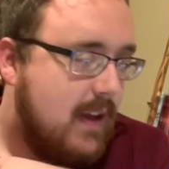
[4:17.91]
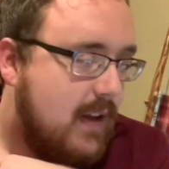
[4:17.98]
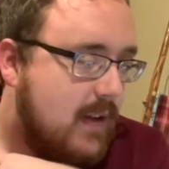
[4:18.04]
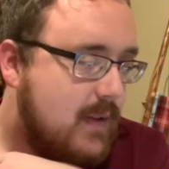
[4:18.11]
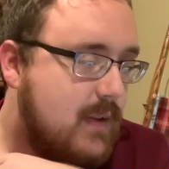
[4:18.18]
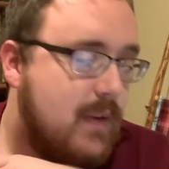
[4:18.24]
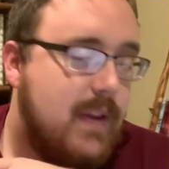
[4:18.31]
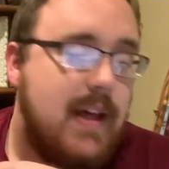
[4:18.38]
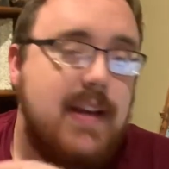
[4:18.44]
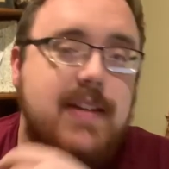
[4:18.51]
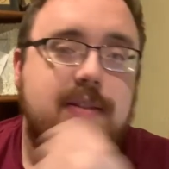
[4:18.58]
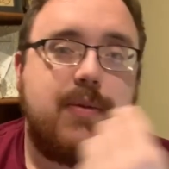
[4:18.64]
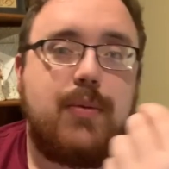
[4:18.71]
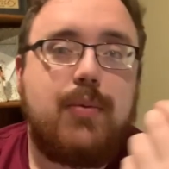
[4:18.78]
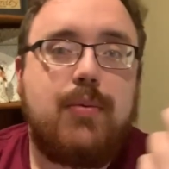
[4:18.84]
So that
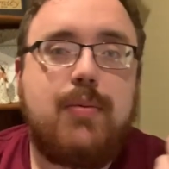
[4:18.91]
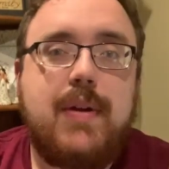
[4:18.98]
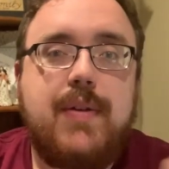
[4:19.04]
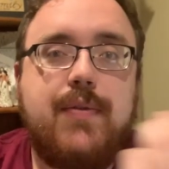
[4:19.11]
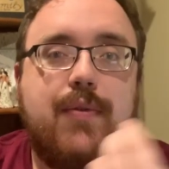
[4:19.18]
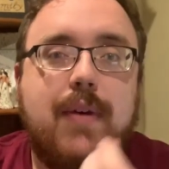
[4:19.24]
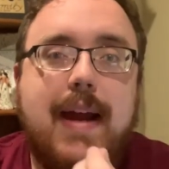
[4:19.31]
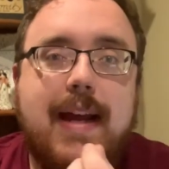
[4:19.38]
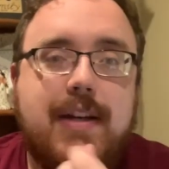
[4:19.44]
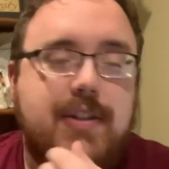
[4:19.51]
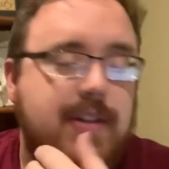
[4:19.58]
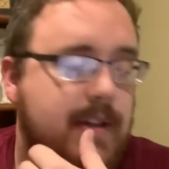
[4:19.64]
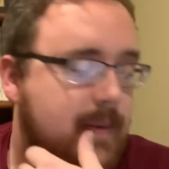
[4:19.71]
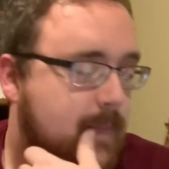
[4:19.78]
is refraction.